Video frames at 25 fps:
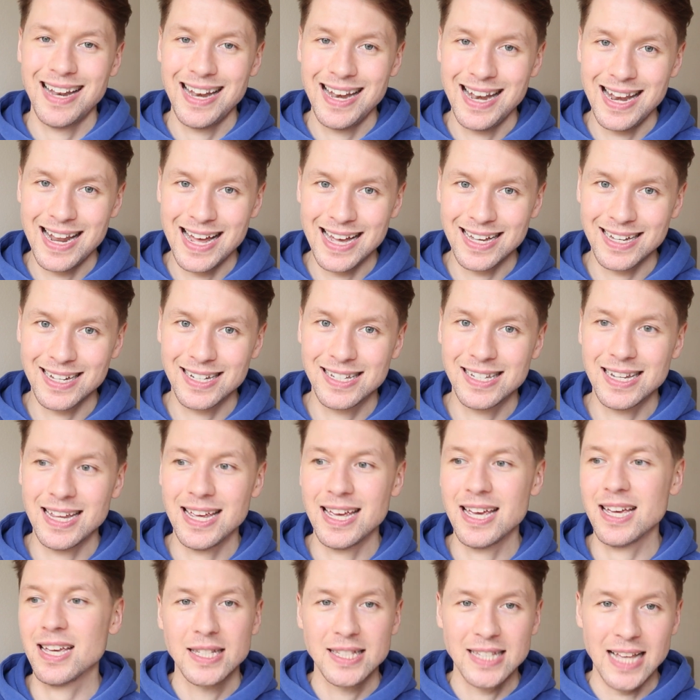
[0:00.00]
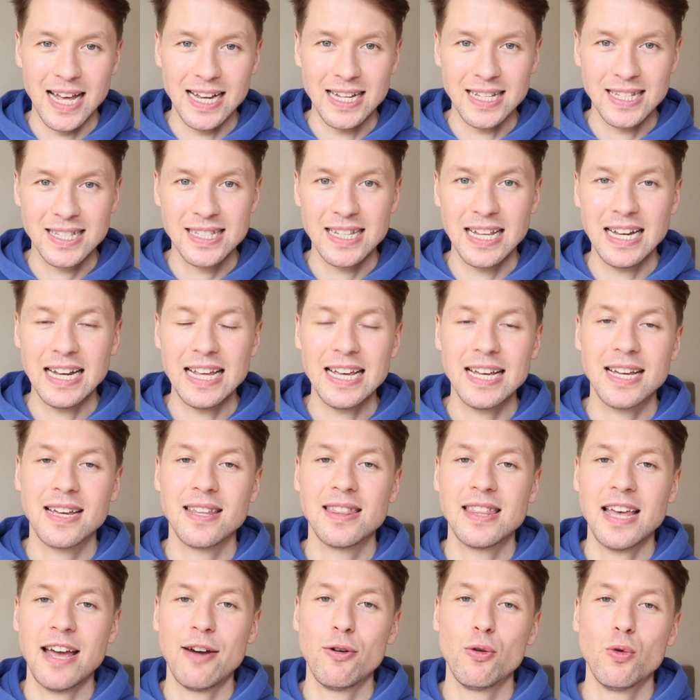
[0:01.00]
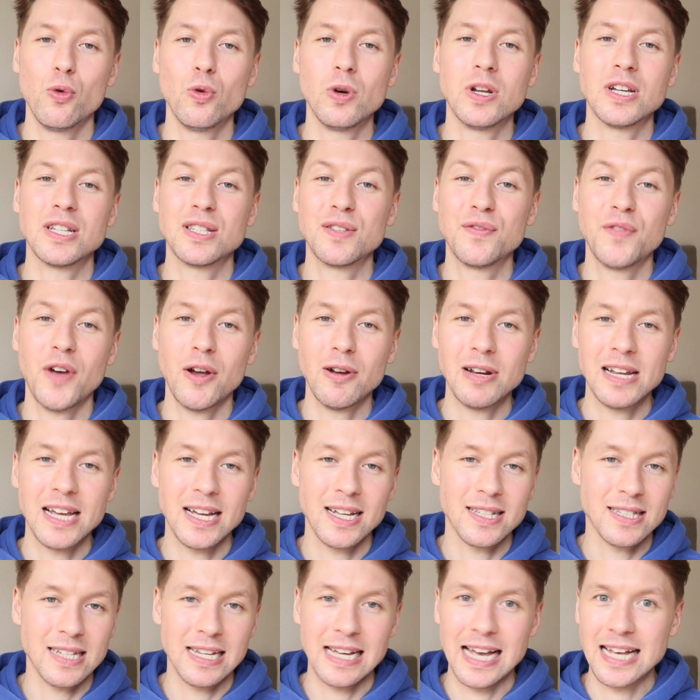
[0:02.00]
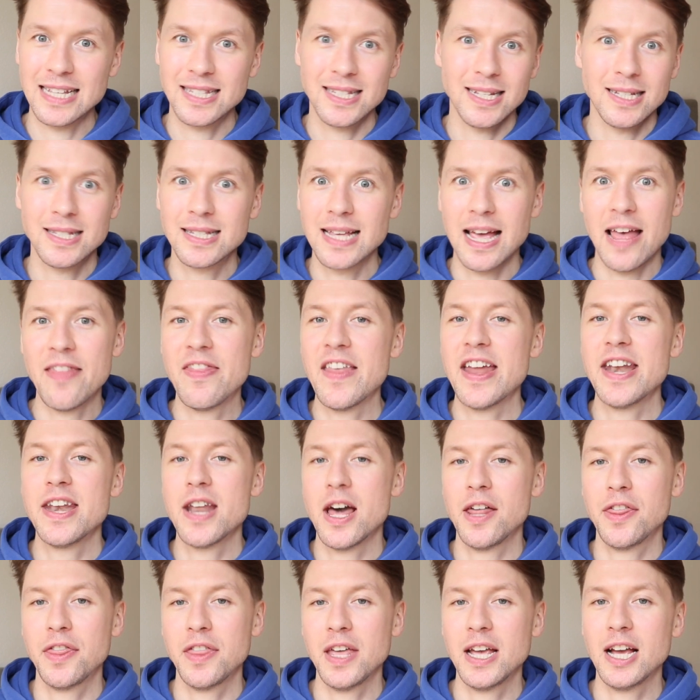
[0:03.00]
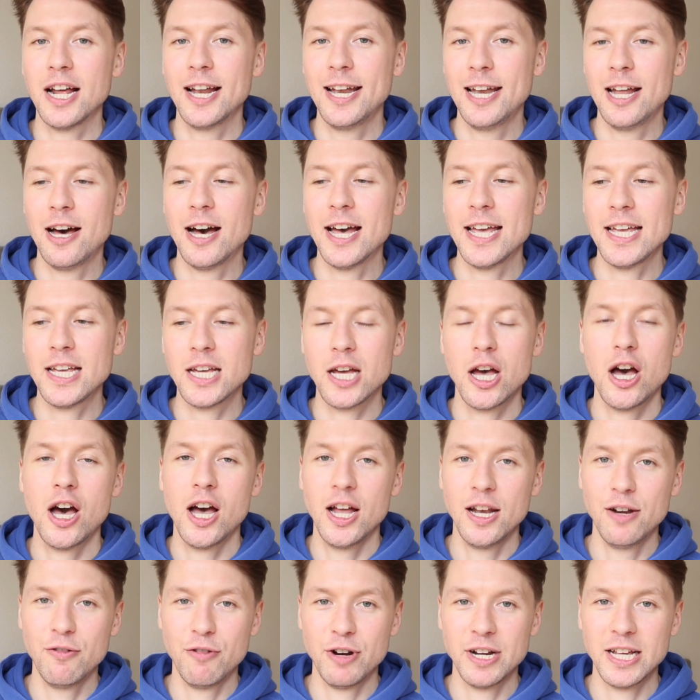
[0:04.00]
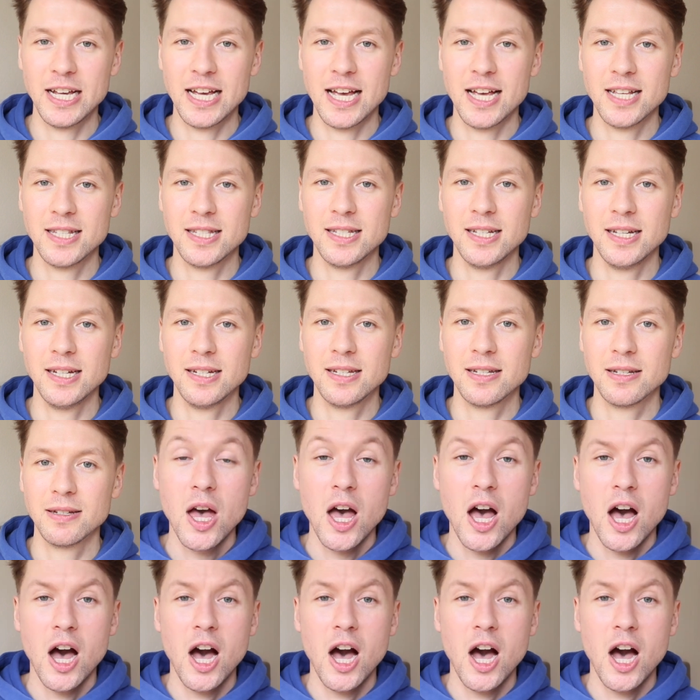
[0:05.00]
lactic, salicylic, they're all exfoliating acids and they're nothing like hyaluronic acid.